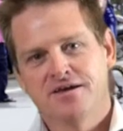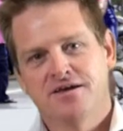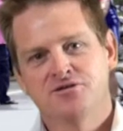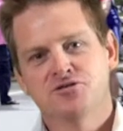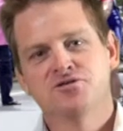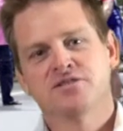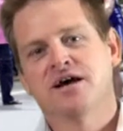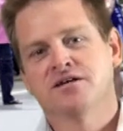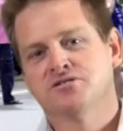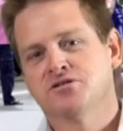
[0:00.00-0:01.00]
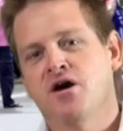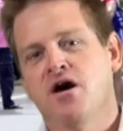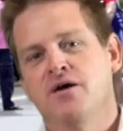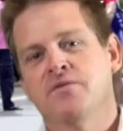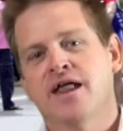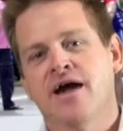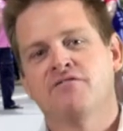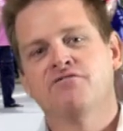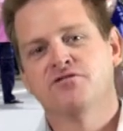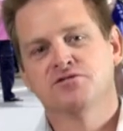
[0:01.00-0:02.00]
In 2009 we had our
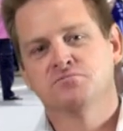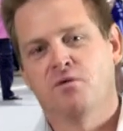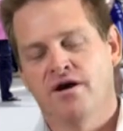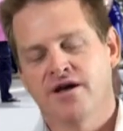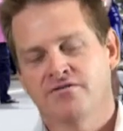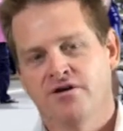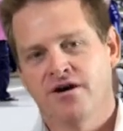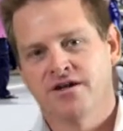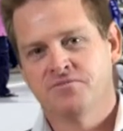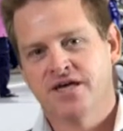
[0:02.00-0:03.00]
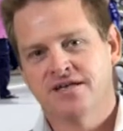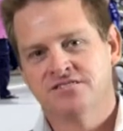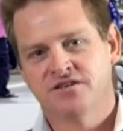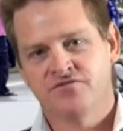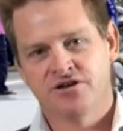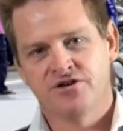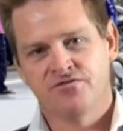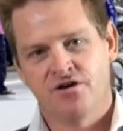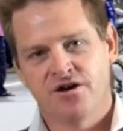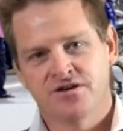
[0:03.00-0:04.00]
first bike ride, and we had 17
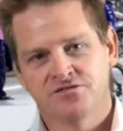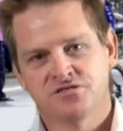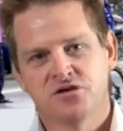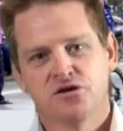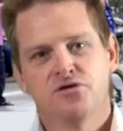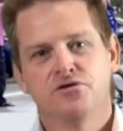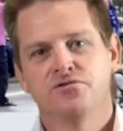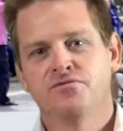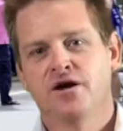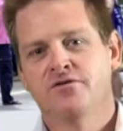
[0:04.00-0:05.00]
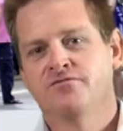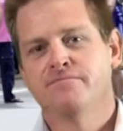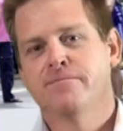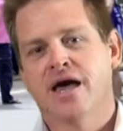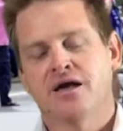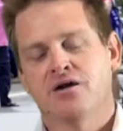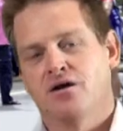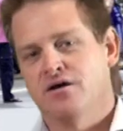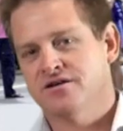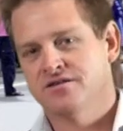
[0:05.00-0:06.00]
riders who rode from
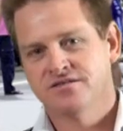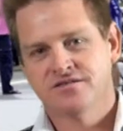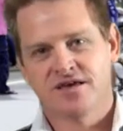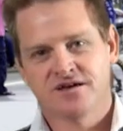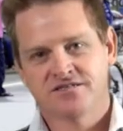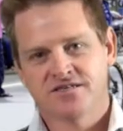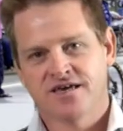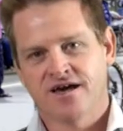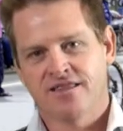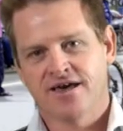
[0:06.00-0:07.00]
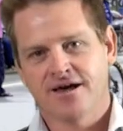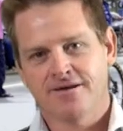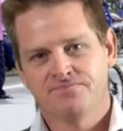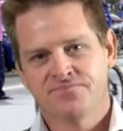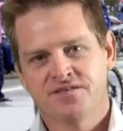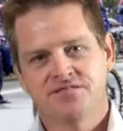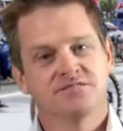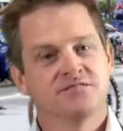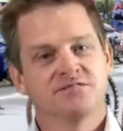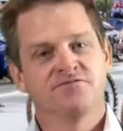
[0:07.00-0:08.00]
Bangkok down to Khao Lak, a
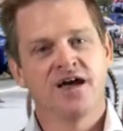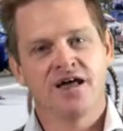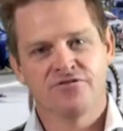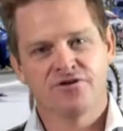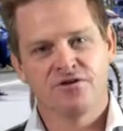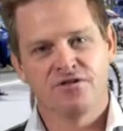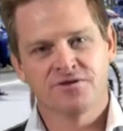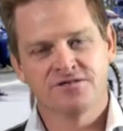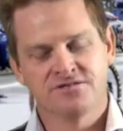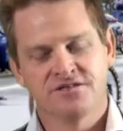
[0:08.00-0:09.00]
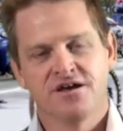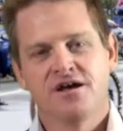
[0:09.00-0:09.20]
distance of 800 kilometres,